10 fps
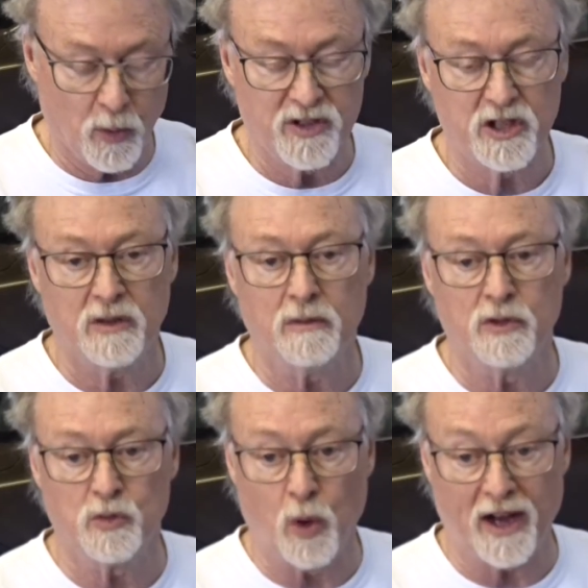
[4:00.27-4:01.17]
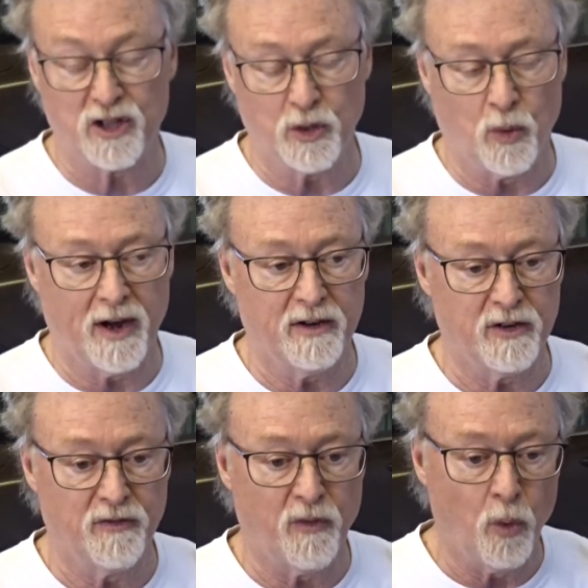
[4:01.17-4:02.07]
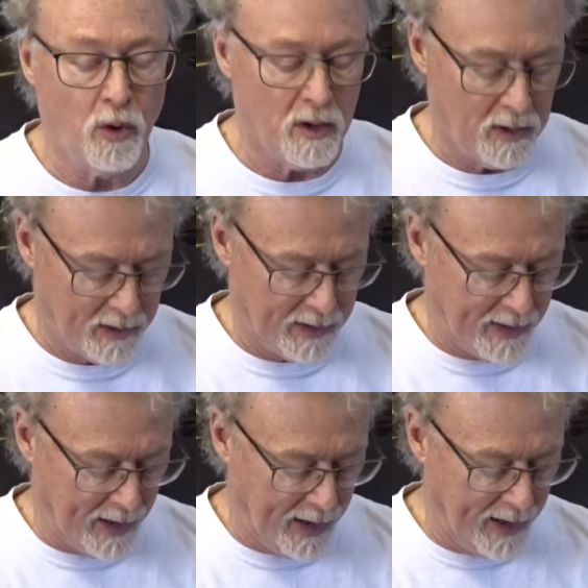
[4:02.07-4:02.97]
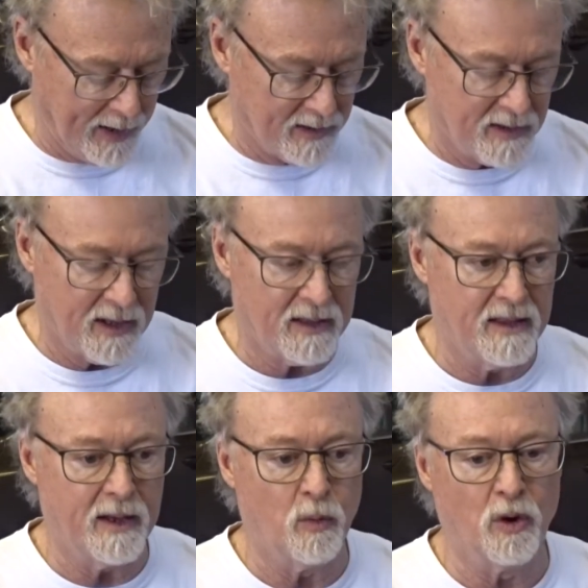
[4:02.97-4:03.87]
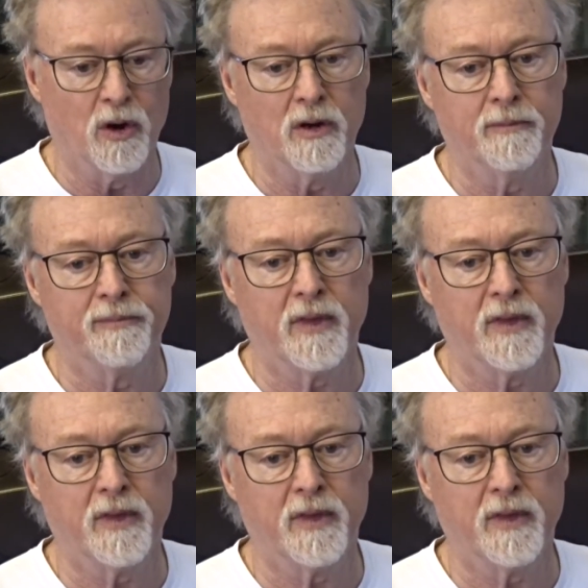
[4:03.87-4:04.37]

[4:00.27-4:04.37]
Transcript: was actually wired to 4, and that they were